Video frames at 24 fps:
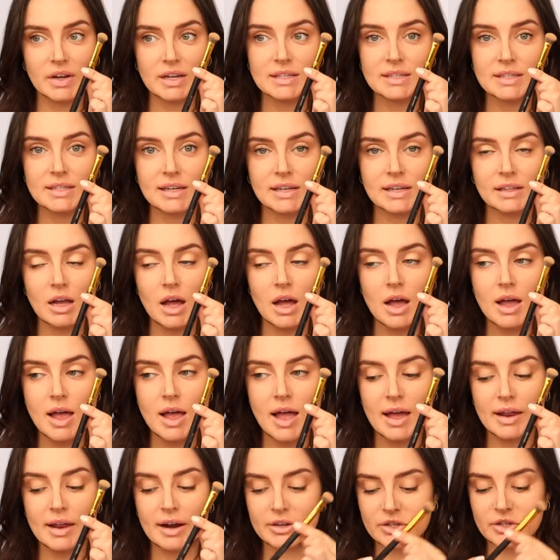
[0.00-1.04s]
concealer
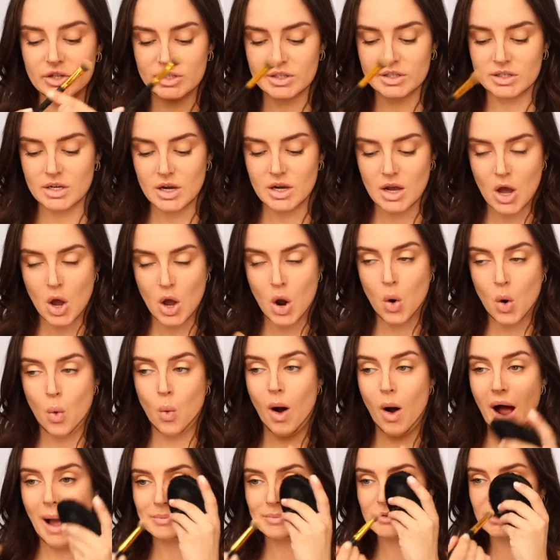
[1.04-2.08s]
and I just
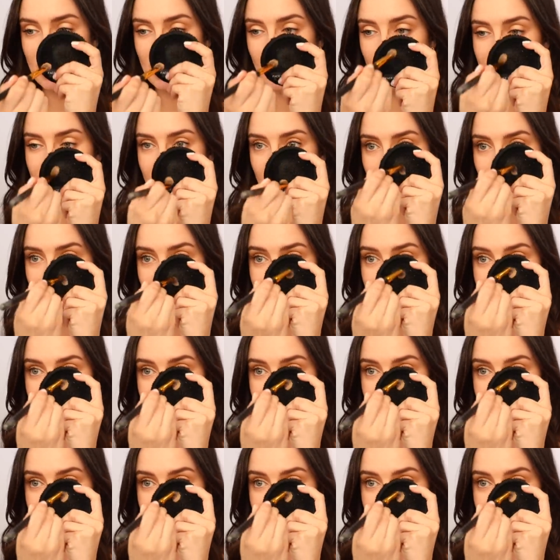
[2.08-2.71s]
wiped it off on my